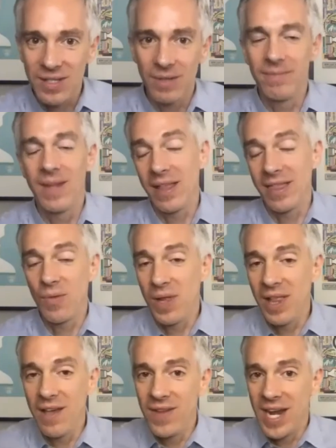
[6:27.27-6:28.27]
So not that we
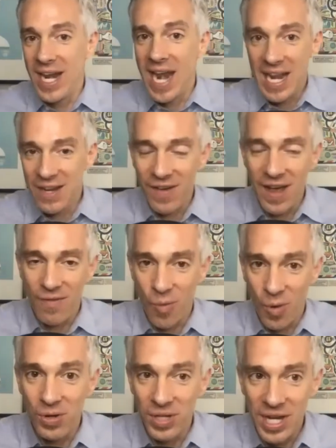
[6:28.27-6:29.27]
live in a nine to five
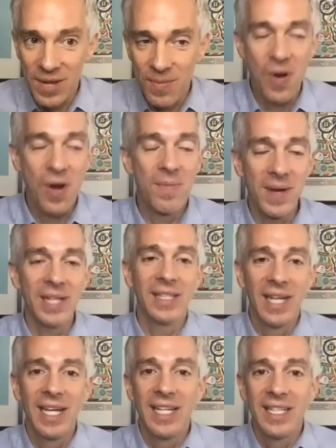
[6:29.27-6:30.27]
world anymore, but
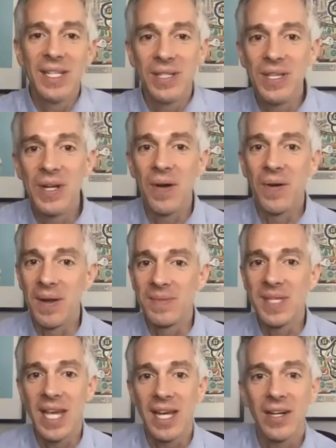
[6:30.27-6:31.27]
you, you know what I'm
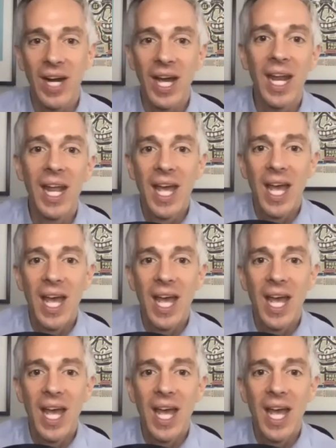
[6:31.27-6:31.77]
saying, right?